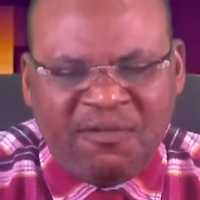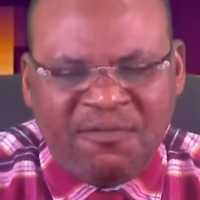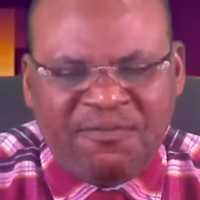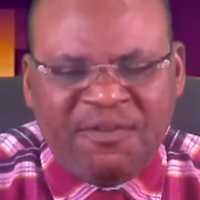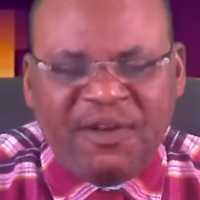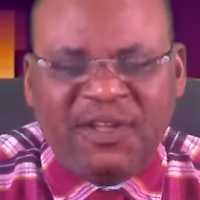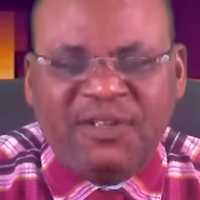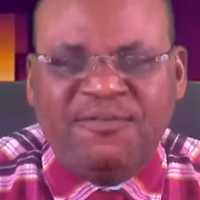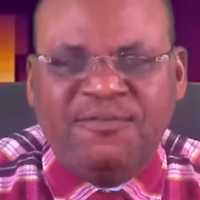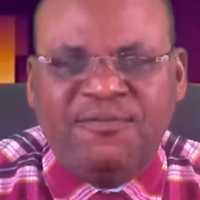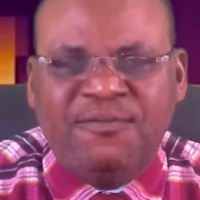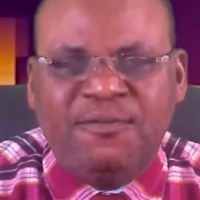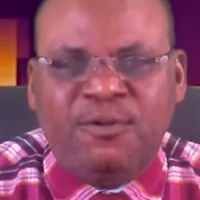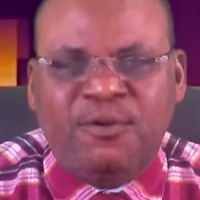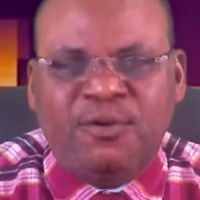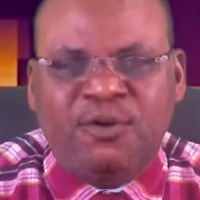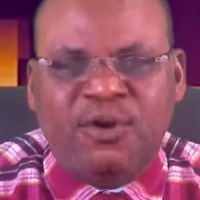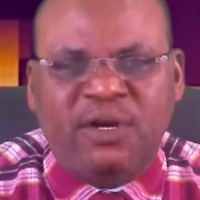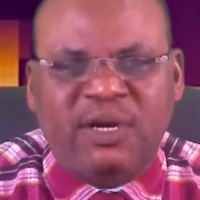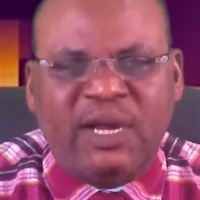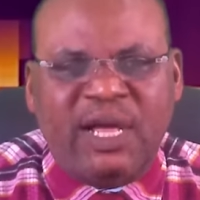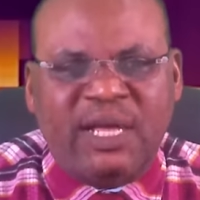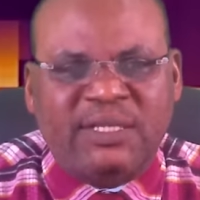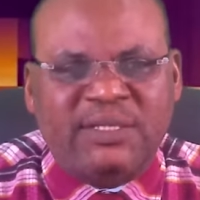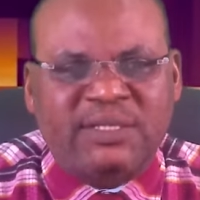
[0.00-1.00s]
Faithful
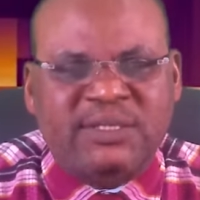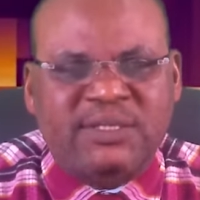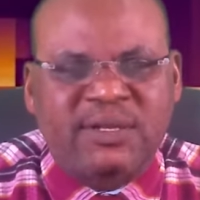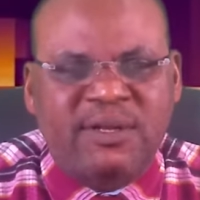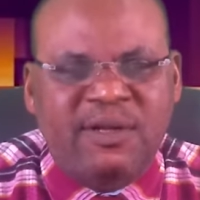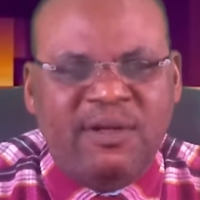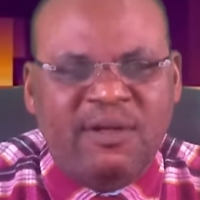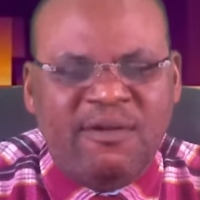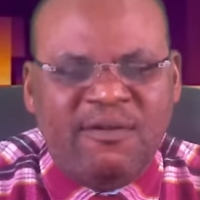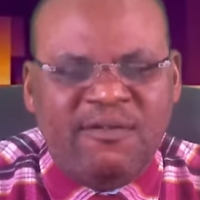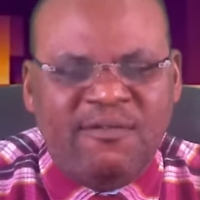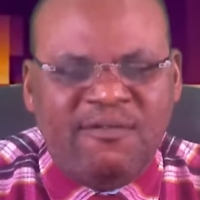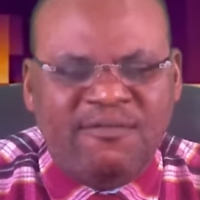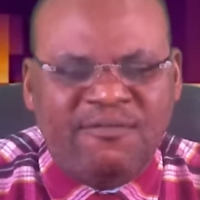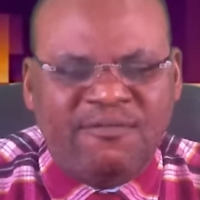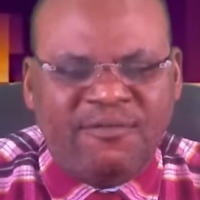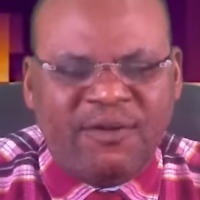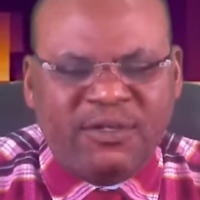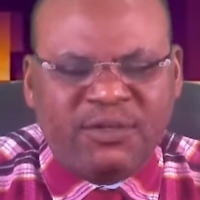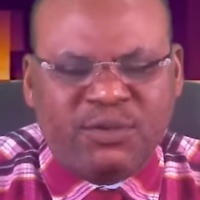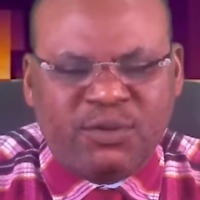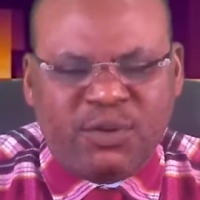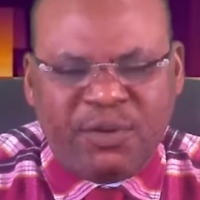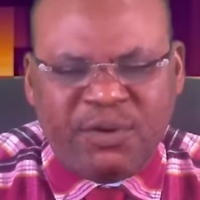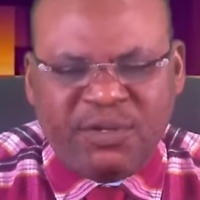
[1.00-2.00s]
runners.
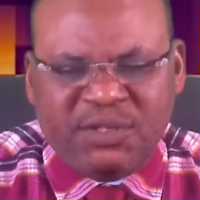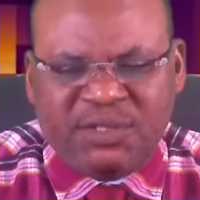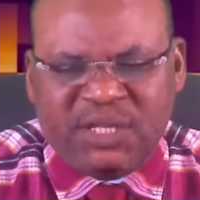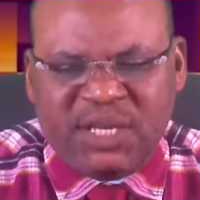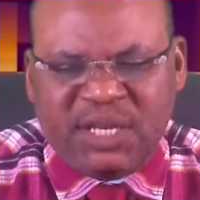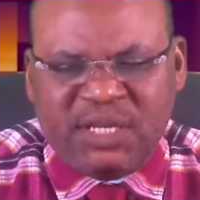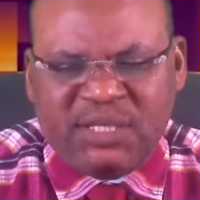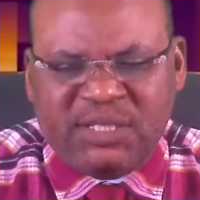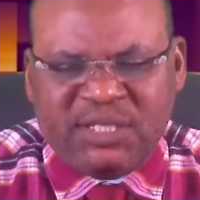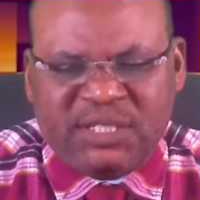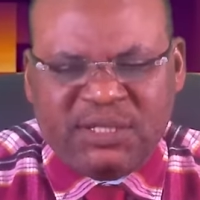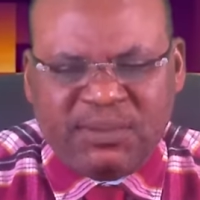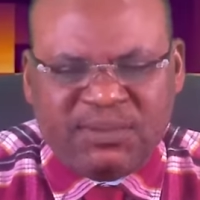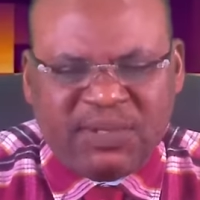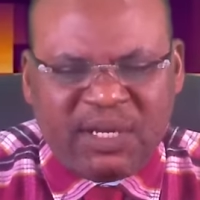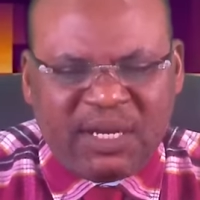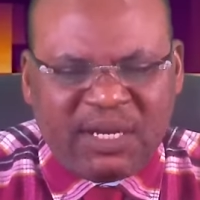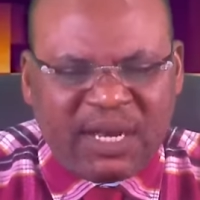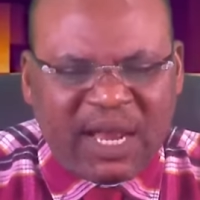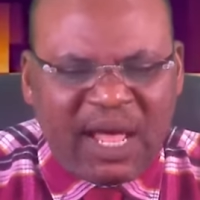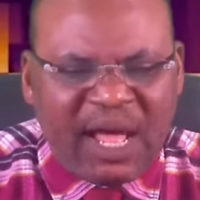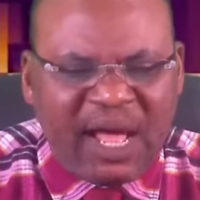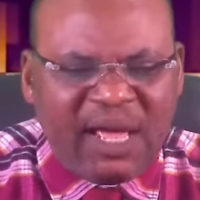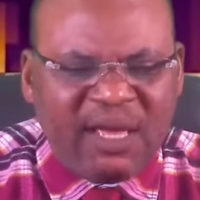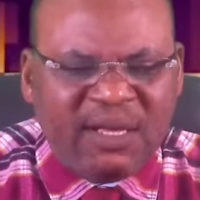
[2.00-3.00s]
1 Corinthians chapter
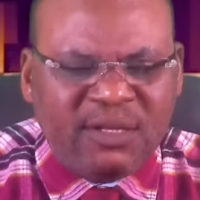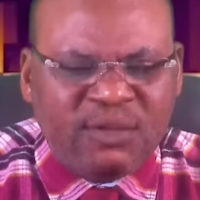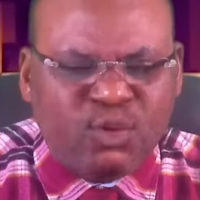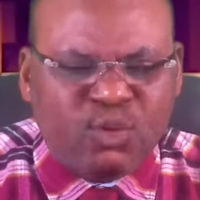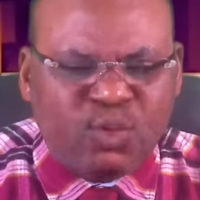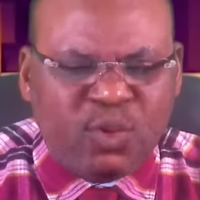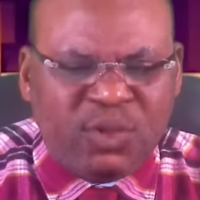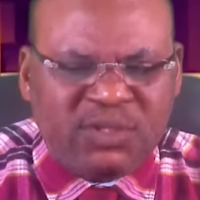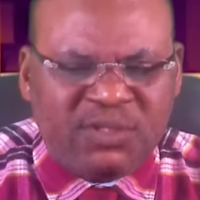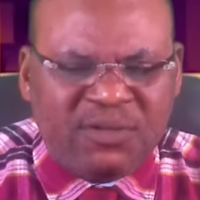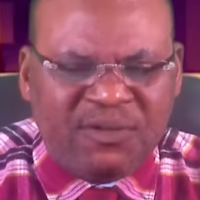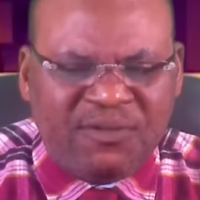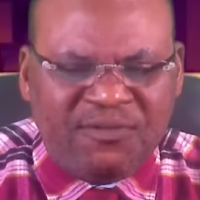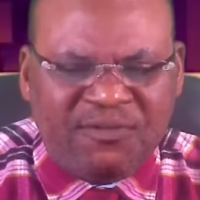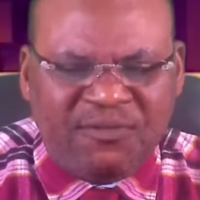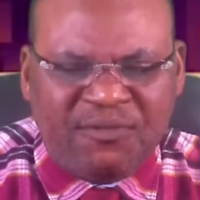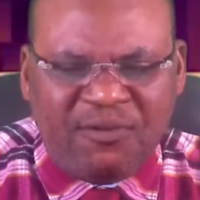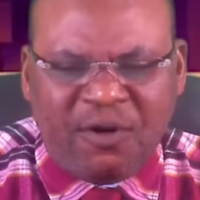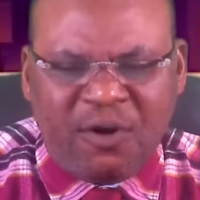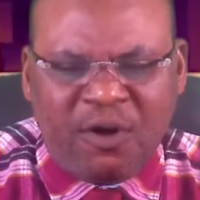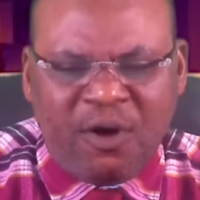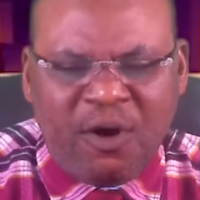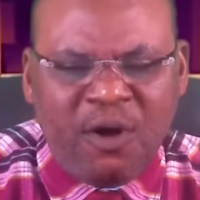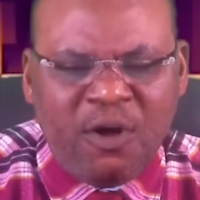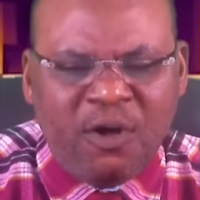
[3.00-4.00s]
9,
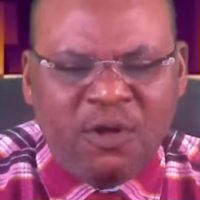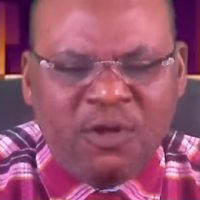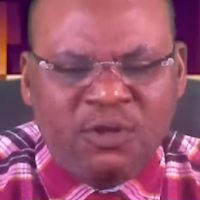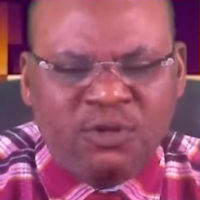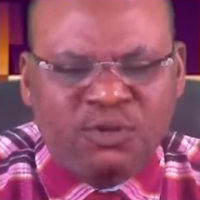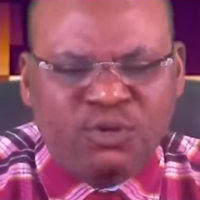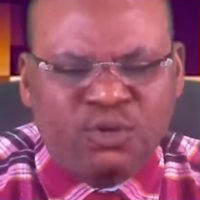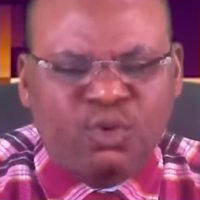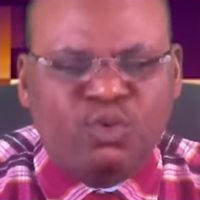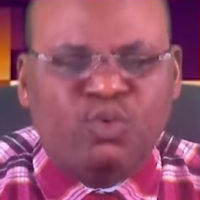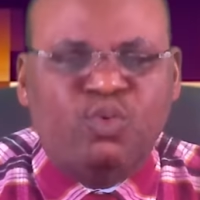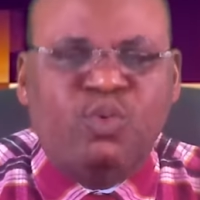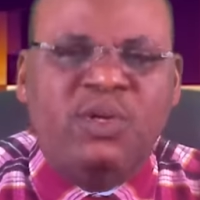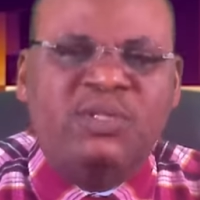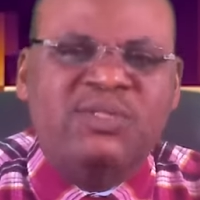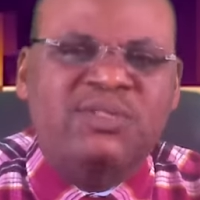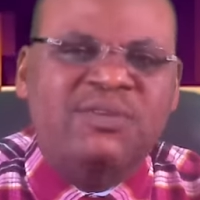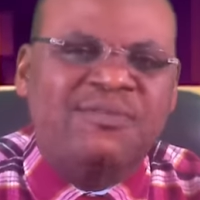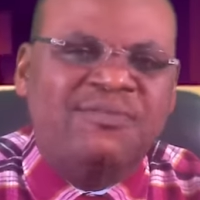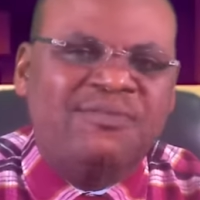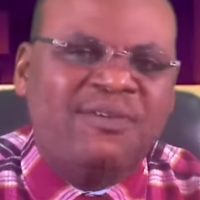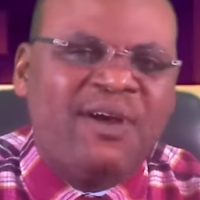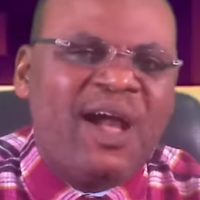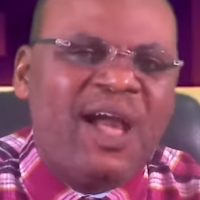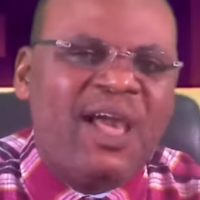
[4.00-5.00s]
24 to
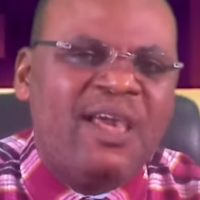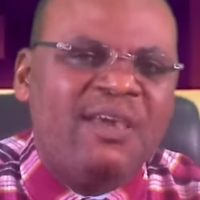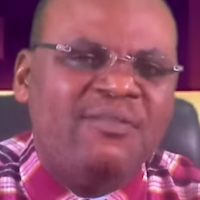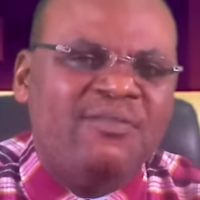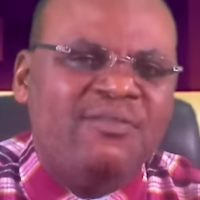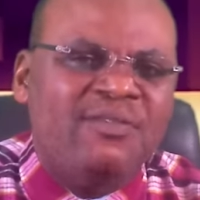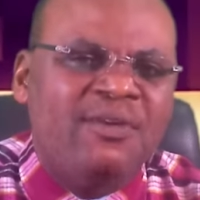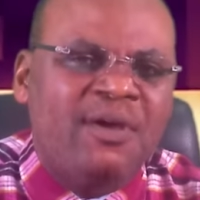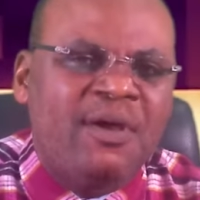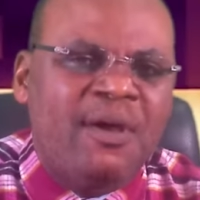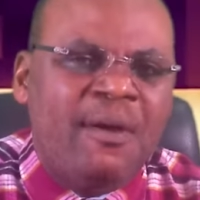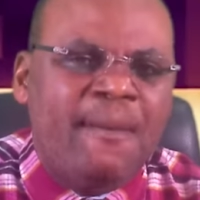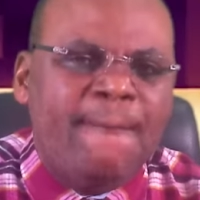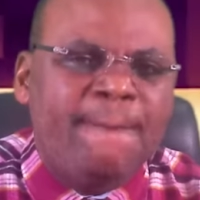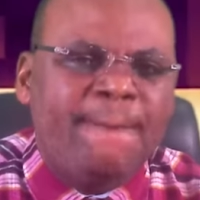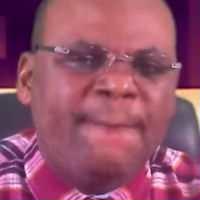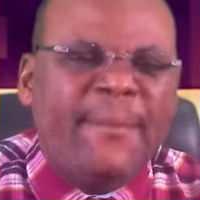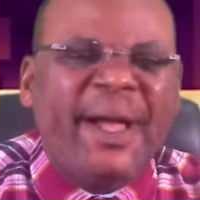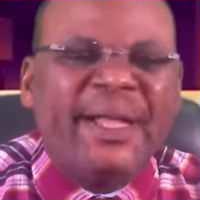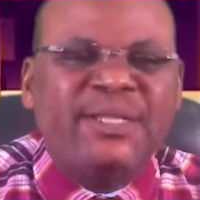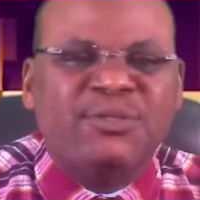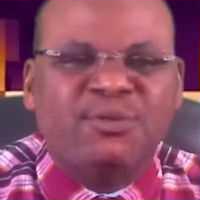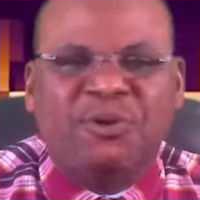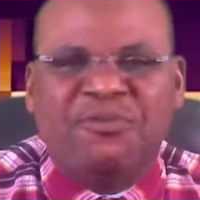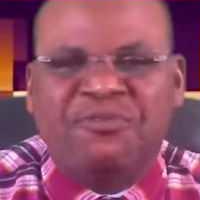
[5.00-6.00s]
25,
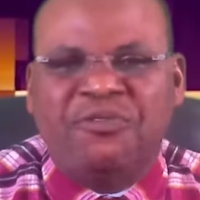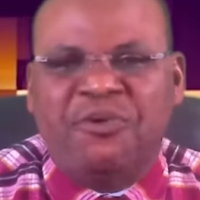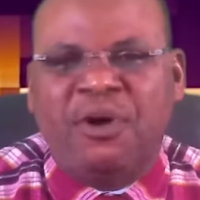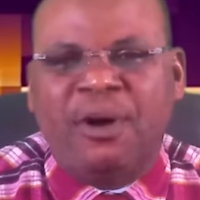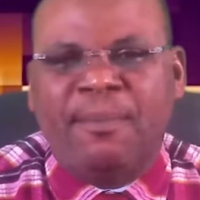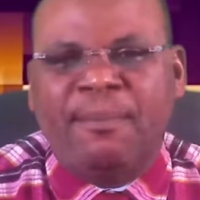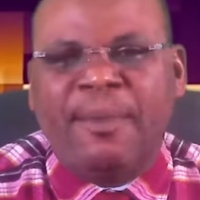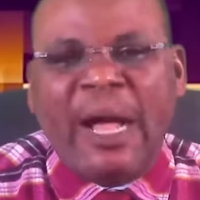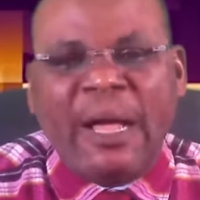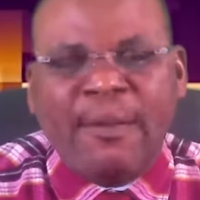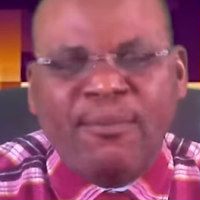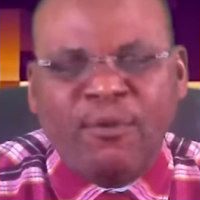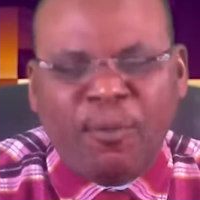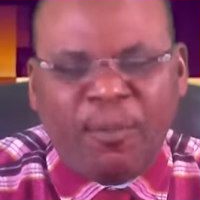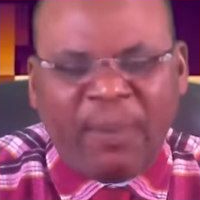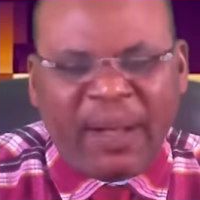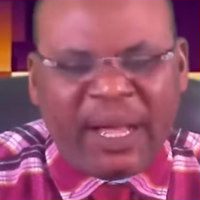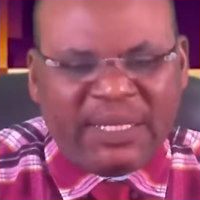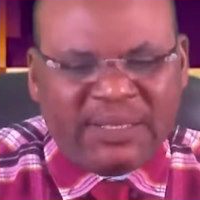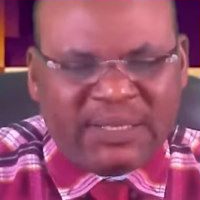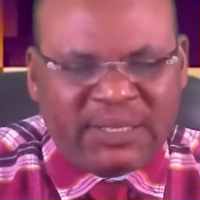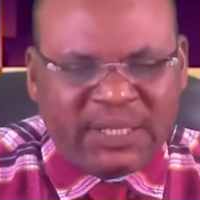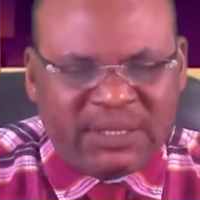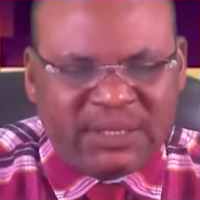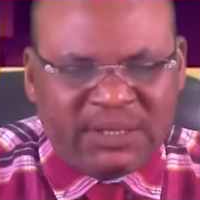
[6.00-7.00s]
part of our Bible
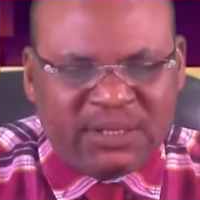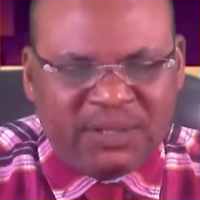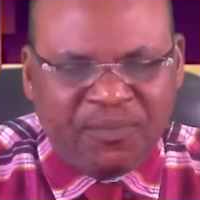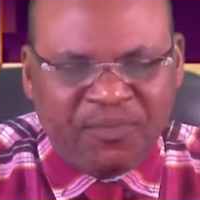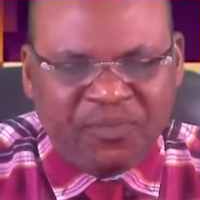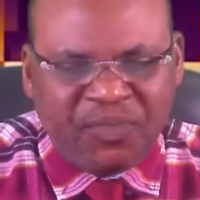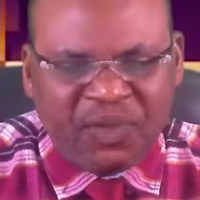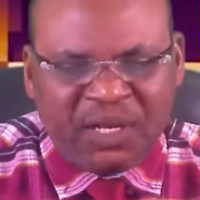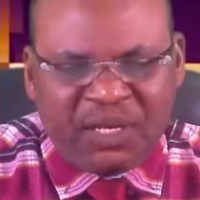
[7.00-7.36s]
passage.